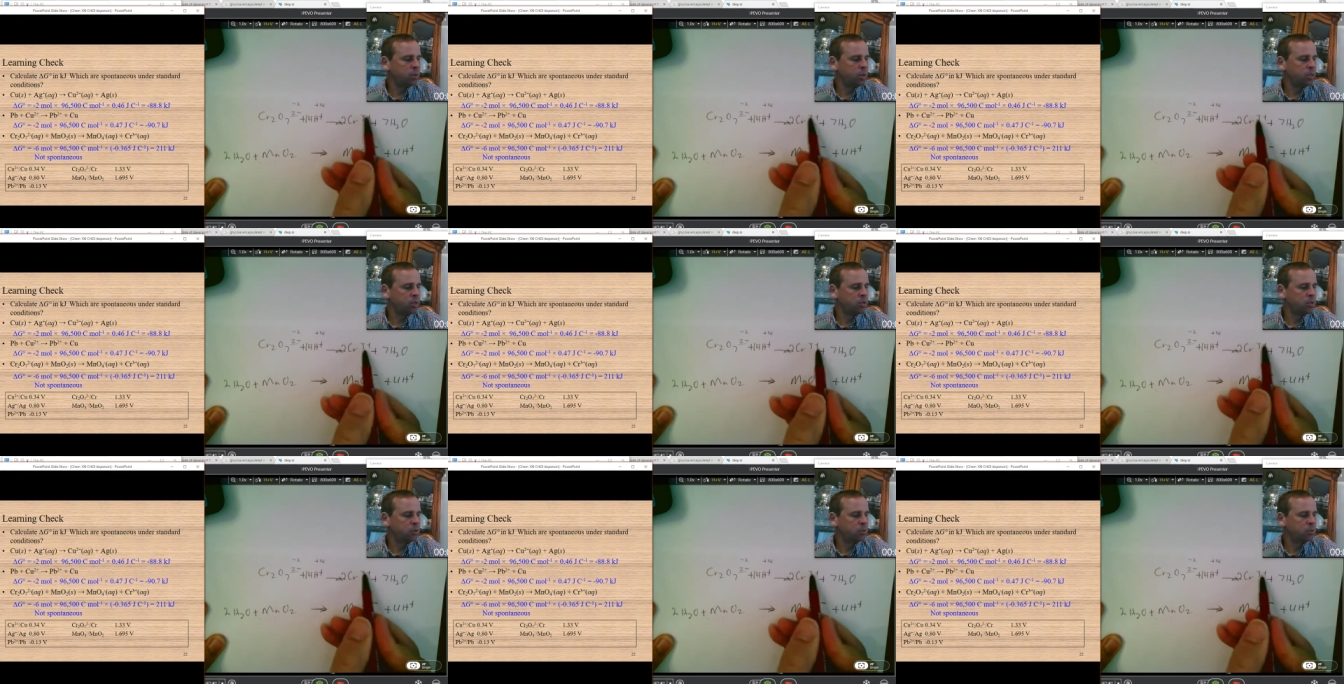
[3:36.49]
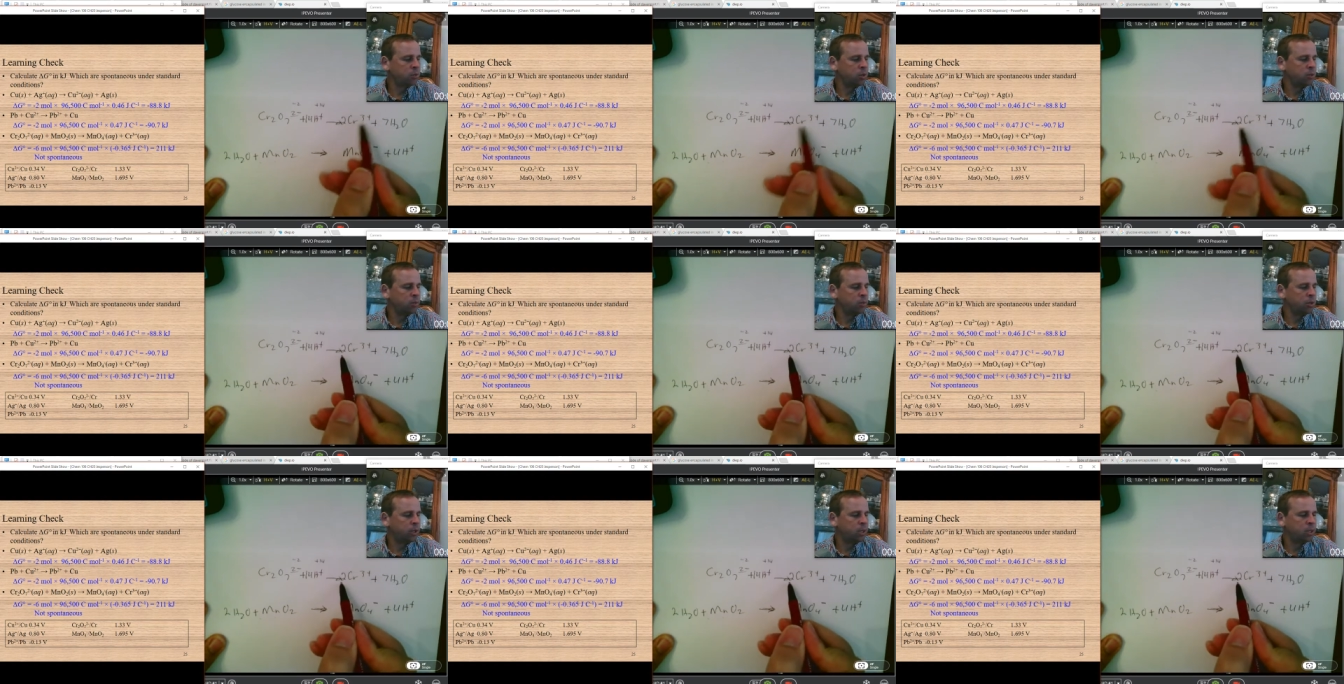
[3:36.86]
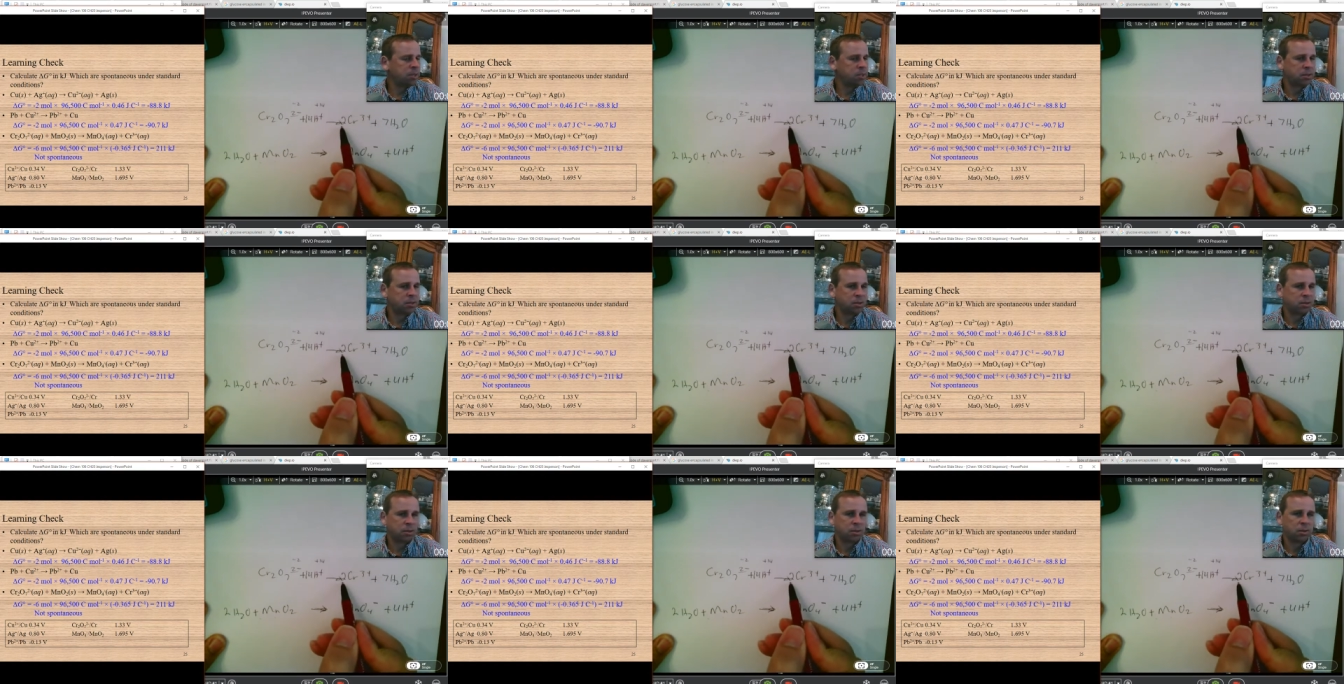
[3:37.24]
has a 3
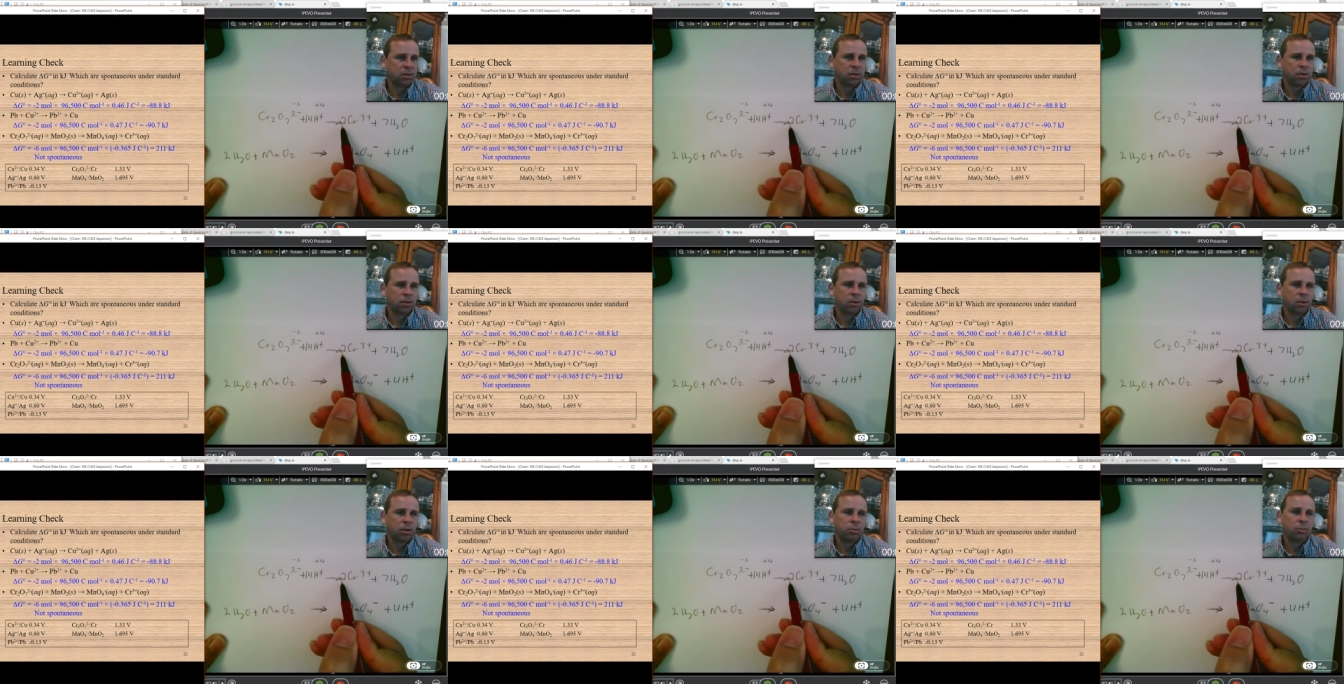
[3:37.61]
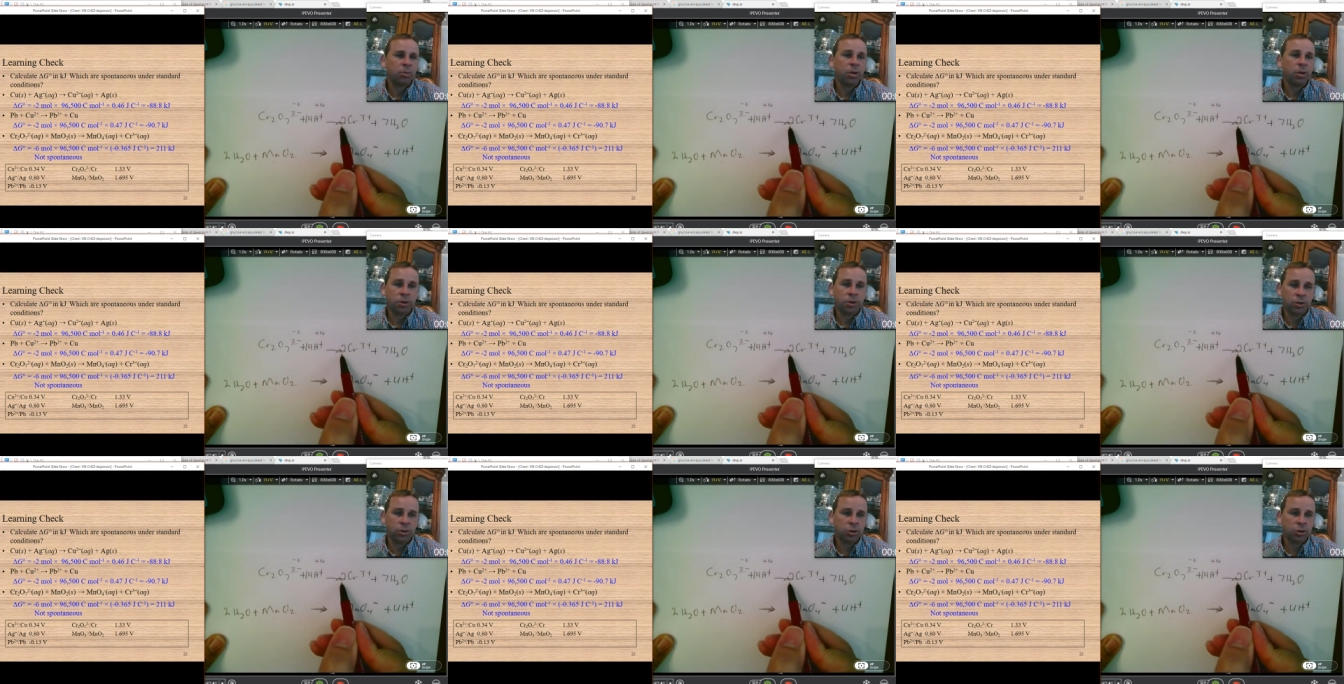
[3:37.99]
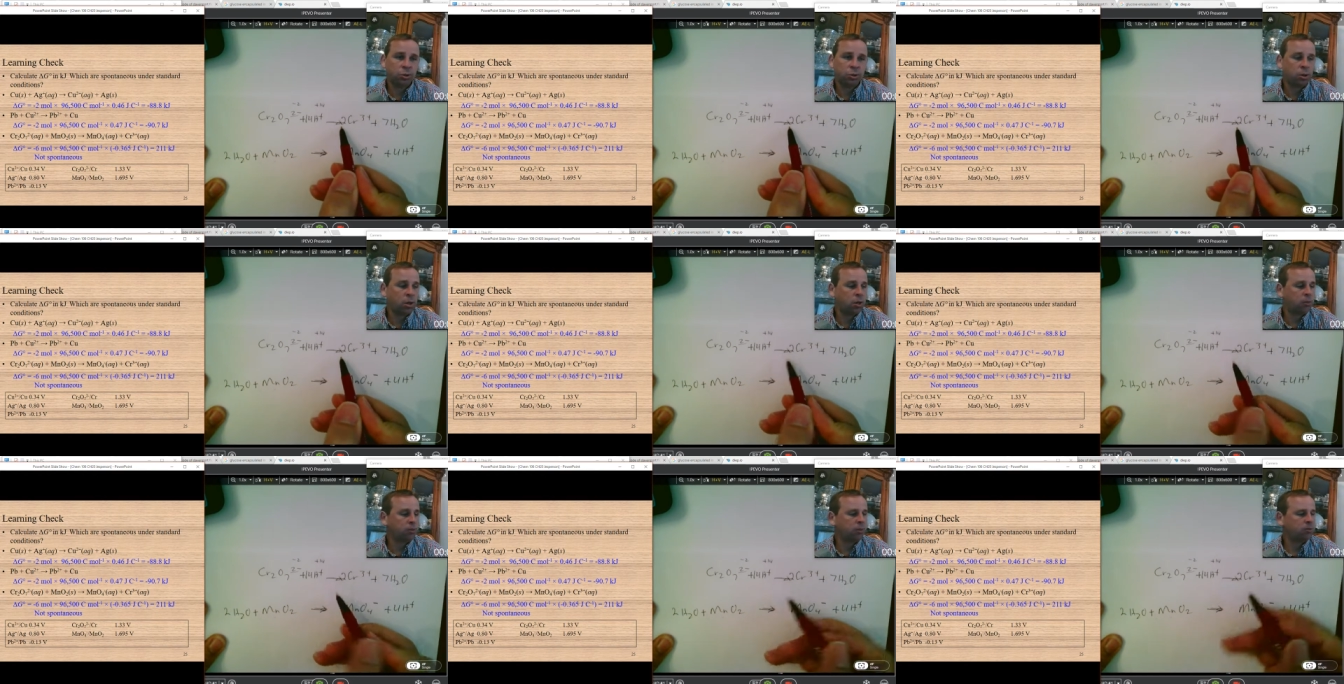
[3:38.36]
plus, but there's
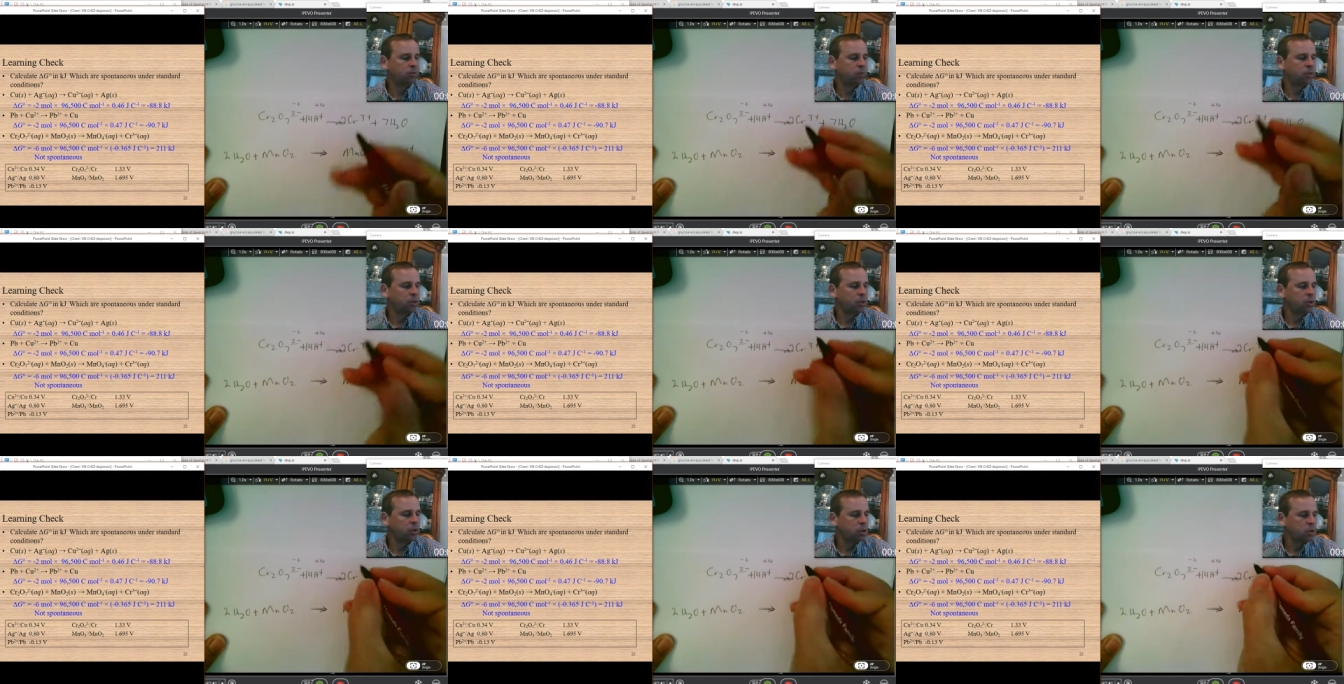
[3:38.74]
two of them.